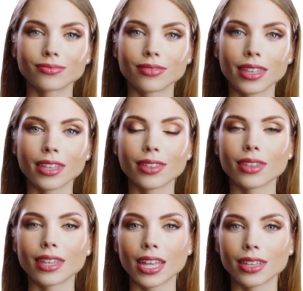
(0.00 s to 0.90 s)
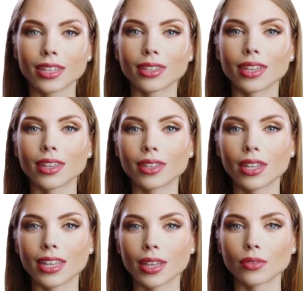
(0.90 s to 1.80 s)
Yes, I think data
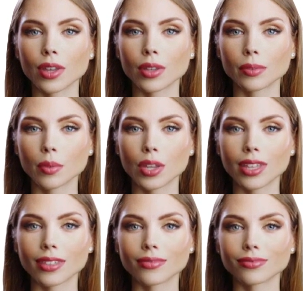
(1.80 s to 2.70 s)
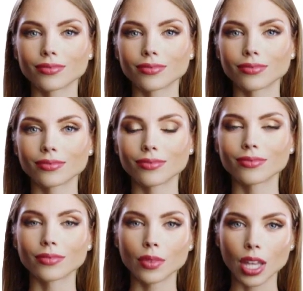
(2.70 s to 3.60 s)
is very important.
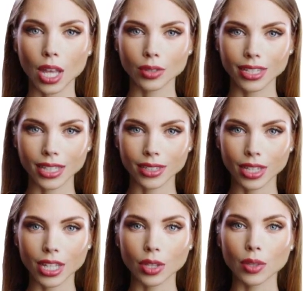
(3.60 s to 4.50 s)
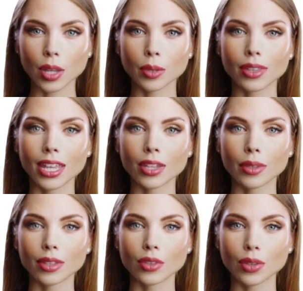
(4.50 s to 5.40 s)
Without data, we would be
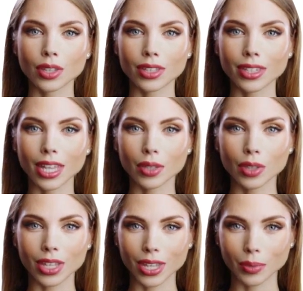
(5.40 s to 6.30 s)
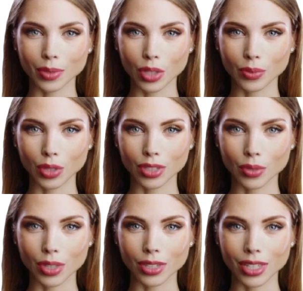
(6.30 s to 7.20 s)
unable to understand or learn about the world
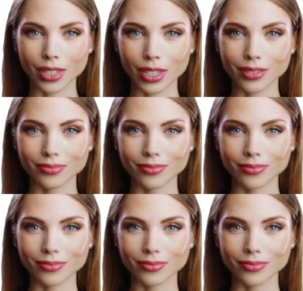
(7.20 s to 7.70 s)
around us.